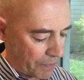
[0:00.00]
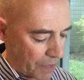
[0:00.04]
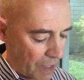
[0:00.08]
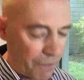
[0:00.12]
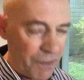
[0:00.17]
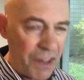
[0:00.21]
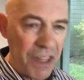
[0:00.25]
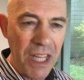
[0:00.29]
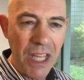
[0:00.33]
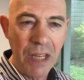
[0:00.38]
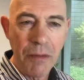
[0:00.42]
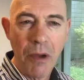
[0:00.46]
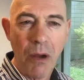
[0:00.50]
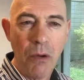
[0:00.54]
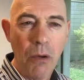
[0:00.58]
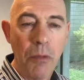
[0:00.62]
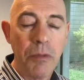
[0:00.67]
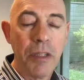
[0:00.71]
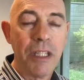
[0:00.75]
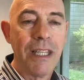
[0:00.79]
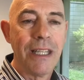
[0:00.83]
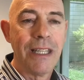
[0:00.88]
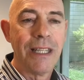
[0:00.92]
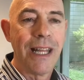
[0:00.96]
if you think about what
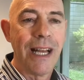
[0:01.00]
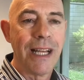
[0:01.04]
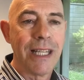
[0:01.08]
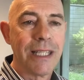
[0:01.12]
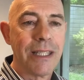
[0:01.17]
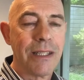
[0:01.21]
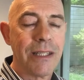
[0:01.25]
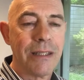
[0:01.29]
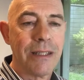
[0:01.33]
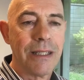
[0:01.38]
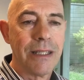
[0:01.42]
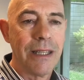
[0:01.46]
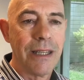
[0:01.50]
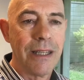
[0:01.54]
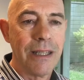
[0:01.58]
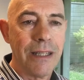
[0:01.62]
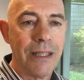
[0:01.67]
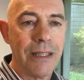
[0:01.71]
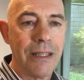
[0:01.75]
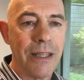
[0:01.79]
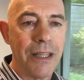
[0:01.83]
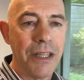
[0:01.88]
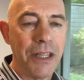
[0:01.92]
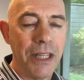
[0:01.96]
we did last uh,
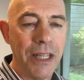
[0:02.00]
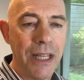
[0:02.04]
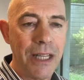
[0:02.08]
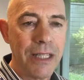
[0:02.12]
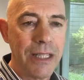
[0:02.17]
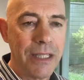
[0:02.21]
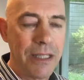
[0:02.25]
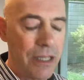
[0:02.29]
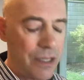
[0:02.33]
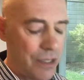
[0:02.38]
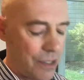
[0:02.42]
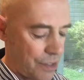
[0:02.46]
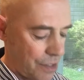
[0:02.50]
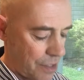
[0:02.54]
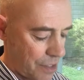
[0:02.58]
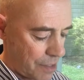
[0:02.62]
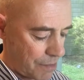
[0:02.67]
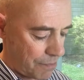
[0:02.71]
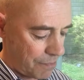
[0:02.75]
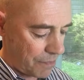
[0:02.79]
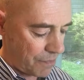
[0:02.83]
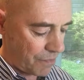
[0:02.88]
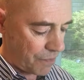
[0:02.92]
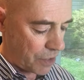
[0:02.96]
in the last
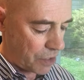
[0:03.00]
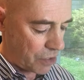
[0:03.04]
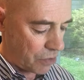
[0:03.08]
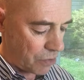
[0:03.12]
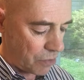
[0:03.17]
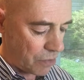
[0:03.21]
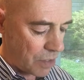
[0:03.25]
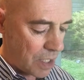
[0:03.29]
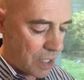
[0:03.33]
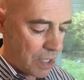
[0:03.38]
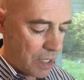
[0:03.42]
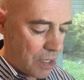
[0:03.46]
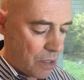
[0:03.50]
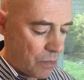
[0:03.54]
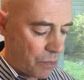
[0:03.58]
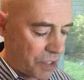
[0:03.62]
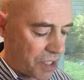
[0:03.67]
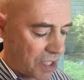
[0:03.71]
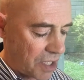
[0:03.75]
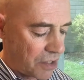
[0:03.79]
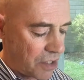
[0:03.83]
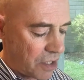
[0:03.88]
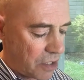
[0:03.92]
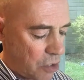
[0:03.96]
um, video, we
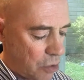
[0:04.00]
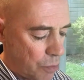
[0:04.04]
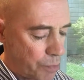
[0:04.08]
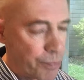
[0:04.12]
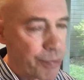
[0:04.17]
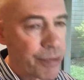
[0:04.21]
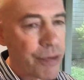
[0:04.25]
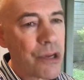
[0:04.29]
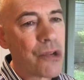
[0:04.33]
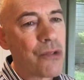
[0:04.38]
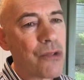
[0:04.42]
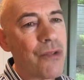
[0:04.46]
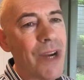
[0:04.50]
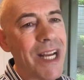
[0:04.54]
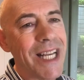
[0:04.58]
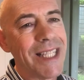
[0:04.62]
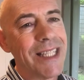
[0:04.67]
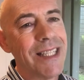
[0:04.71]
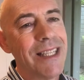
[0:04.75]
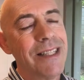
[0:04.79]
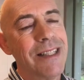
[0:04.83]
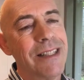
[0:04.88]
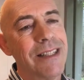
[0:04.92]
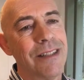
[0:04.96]
said that you
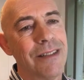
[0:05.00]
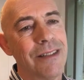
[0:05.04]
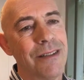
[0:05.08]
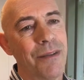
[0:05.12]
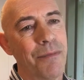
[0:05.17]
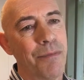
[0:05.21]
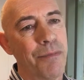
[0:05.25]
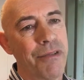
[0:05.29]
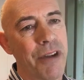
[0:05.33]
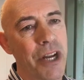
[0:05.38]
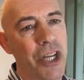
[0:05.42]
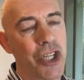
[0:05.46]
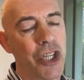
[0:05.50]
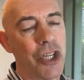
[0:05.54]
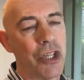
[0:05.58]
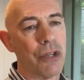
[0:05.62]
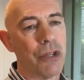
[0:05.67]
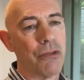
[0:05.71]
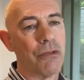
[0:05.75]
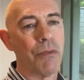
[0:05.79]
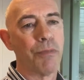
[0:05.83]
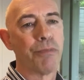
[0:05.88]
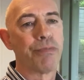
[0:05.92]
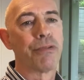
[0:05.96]
progress into depression
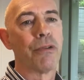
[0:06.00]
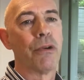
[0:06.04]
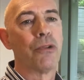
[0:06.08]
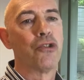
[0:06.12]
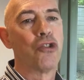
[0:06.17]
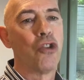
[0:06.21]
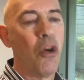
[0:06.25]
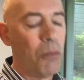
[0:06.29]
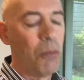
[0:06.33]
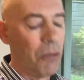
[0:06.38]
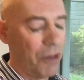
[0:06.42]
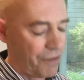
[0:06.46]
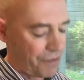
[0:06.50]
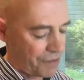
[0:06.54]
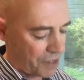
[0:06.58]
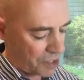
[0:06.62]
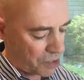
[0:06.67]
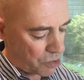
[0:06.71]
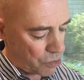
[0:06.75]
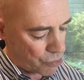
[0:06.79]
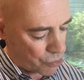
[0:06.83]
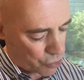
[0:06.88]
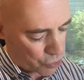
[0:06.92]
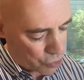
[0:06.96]
through a prodromal
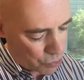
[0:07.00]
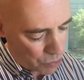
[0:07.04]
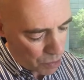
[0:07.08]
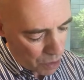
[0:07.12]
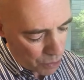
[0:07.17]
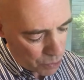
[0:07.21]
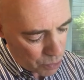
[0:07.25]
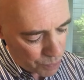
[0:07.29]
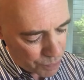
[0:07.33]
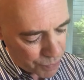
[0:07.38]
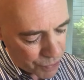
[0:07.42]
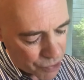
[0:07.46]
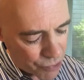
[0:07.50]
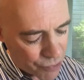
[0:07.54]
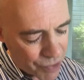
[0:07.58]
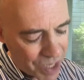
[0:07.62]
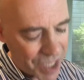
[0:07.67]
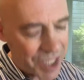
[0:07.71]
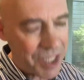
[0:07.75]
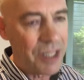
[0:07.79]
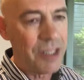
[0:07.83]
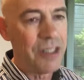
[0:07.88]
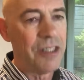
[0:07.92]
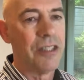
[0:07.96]
phase. You, you
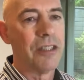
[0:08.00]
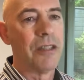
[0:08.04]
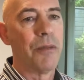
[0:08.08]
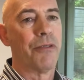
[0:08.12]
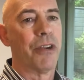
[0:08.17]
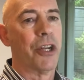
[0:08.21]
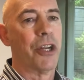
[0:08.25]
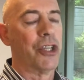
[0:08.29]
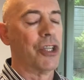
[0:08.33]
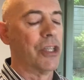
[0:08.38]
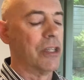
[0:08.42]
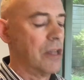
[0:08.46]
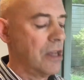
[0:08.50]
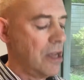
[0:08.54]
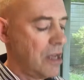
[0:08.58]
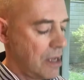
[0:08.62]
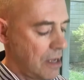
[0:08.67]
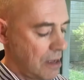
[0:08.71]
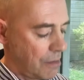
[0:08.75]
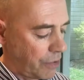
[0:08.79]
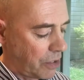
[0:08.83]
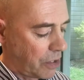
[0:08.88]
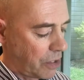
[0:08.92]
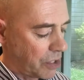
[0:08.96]
progress into depression
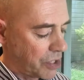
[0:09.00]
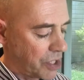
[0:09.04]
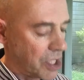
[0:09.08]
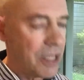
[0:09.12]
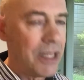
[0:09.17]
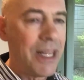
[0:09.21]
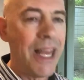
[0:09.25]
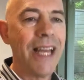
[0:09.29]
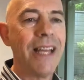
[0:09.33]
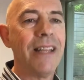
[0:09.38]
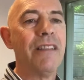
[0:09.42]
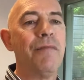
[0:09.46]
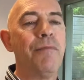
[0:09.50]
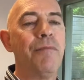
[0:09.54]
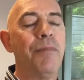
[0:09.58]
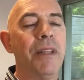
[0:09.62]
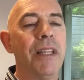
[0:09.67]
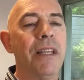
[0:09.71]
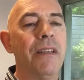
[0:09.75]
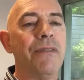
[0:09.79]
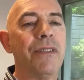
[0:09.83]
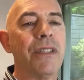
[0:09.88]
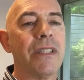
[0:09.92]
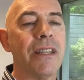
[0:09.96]
because the negative
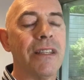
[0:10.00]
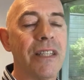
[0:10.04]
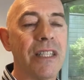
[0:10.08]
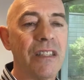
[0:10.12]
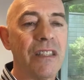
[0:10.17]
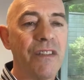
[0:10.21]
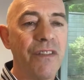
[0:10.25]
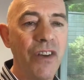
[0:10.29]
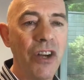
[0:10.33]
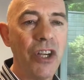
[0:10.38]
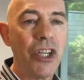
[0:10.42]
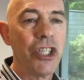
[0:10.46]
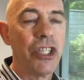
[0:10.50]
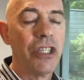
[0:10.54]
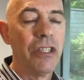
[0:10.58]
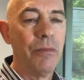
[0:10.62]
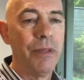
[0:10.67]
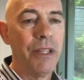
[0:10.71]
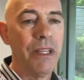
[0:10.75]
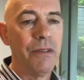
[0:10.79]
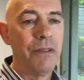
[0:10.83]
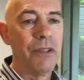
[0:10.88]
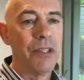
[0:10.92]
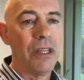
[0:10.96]
beliefs, the dysfunctional
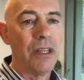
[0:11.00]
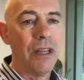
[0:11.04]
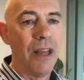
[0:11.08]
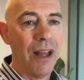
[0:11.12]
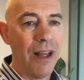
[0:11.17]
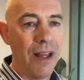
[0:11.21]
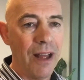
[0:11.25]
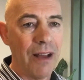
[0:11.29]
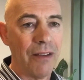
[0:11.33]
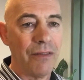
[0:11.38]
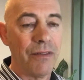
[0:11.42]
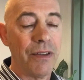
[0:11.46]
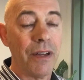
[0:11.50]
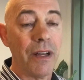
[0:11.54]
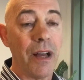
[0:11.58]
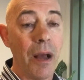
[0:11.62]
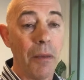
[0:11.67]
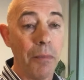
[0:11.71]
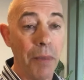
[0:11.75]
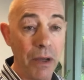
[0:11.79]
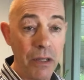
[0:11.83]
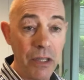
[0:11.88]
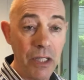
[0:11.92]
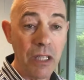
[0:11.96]
beliefs that you have
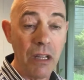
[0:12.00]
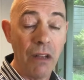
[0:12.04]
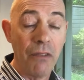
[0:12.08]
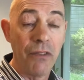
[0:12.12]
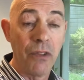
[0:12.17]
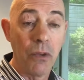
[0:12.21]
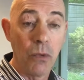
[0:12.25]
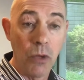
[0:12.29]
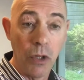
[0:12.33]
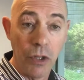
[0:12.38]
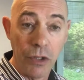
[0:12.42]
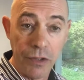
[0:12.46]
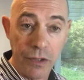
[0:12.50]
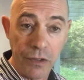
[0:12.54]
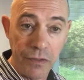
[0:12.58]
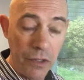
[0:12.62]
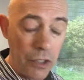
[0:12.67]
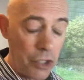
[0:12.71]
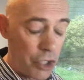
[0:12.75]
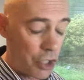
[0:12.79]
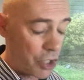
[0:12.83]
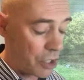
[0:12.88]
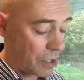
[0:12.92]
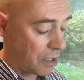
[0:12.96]
about yourself, the world, and the
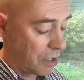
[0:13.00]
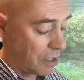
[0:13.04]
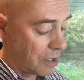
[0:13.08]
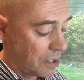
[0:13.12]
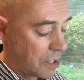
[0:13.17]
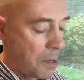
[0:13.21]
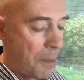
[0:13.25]
future